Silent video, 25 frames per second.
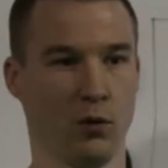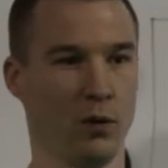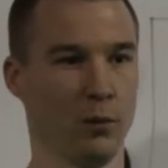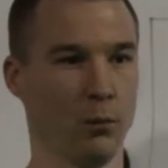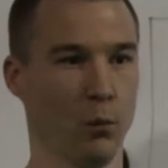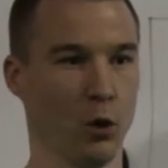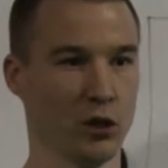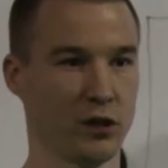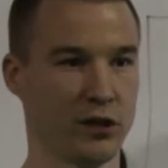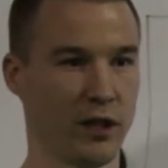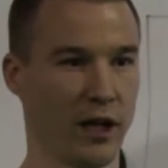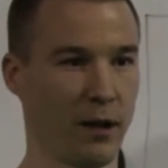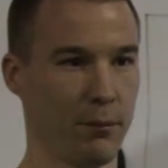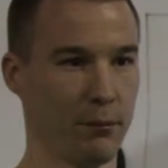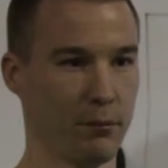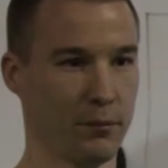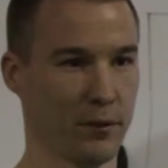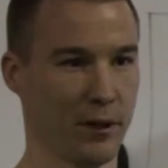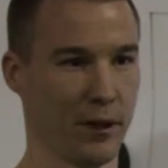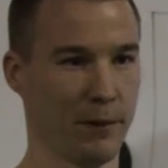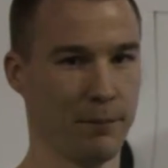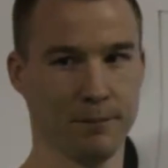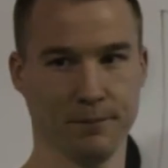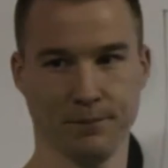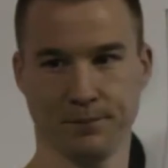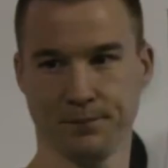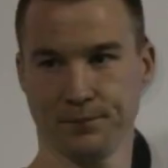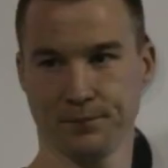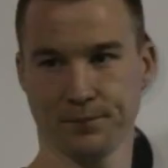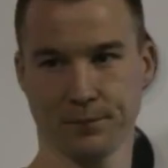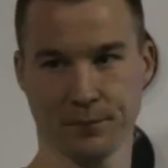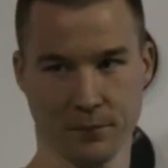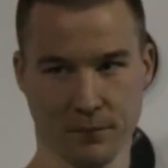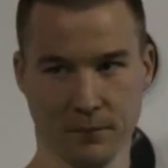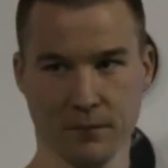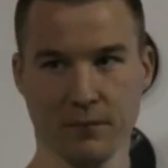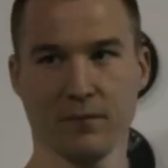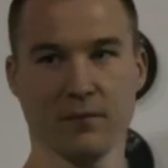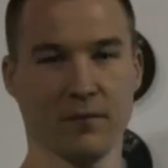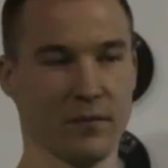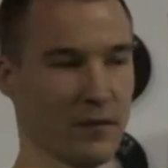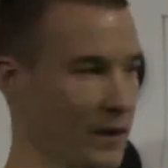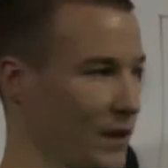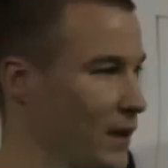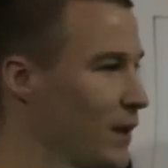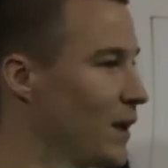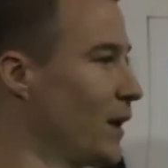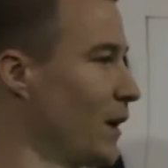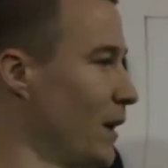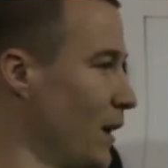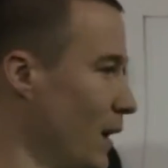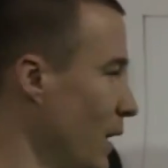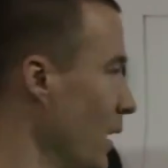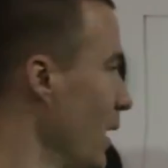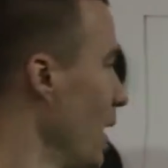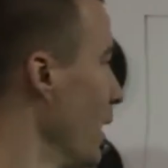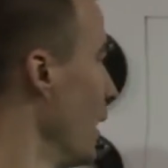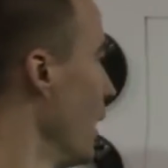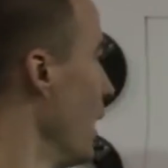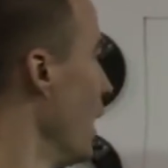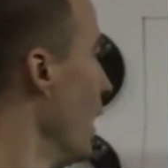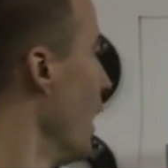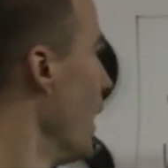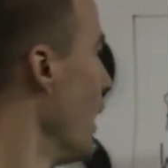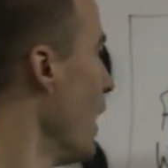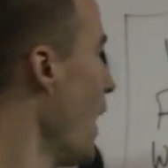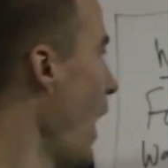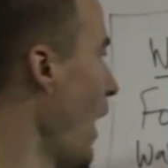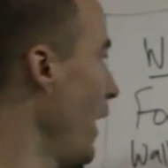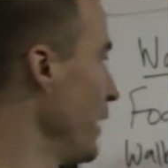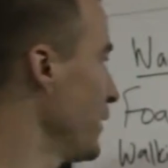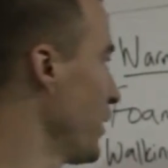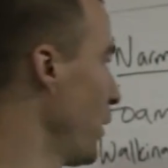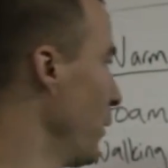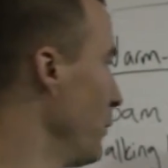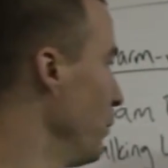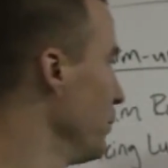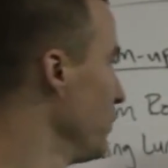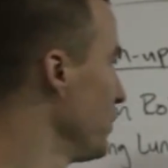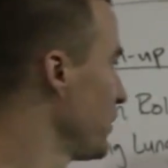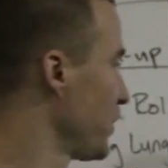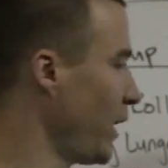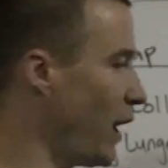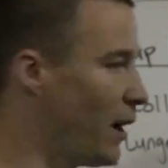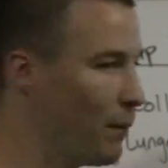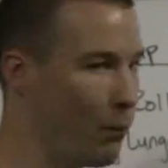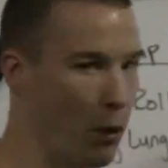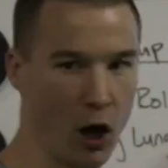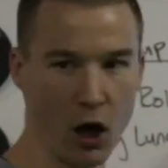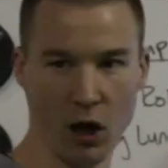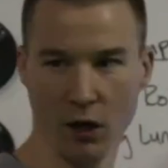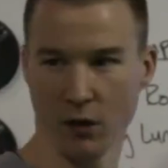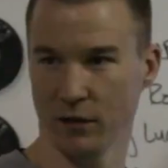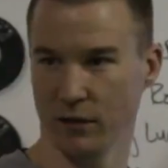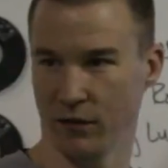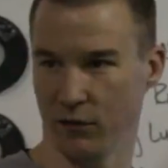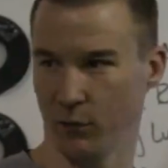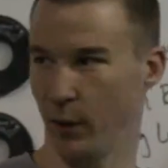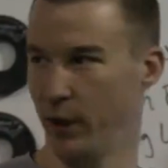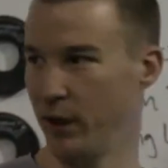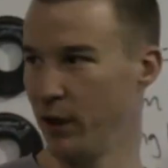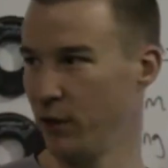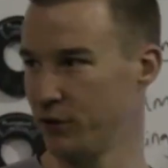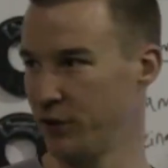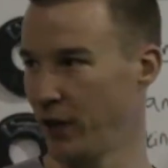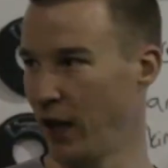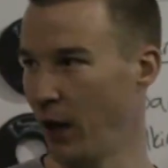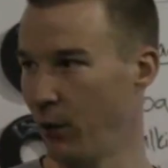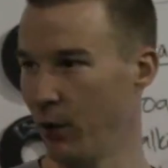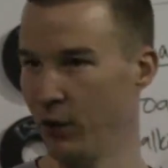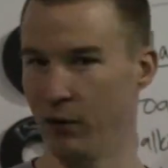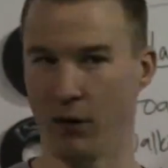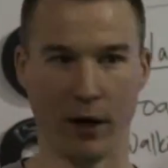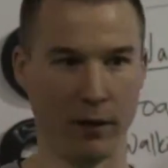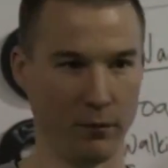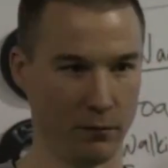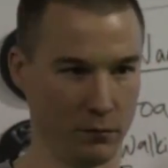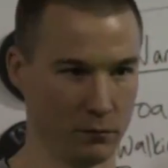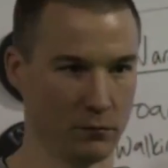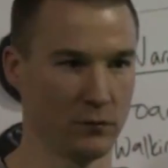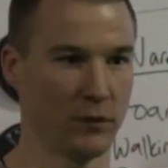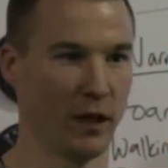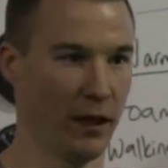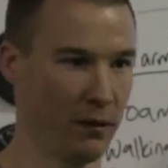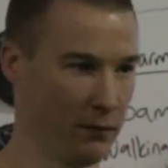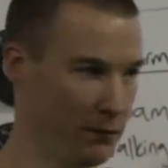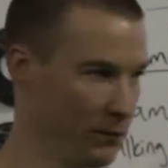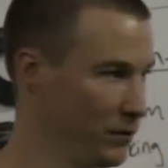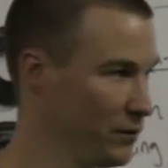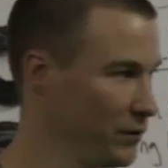that I needed help. There's so much information out there and so many ideas about what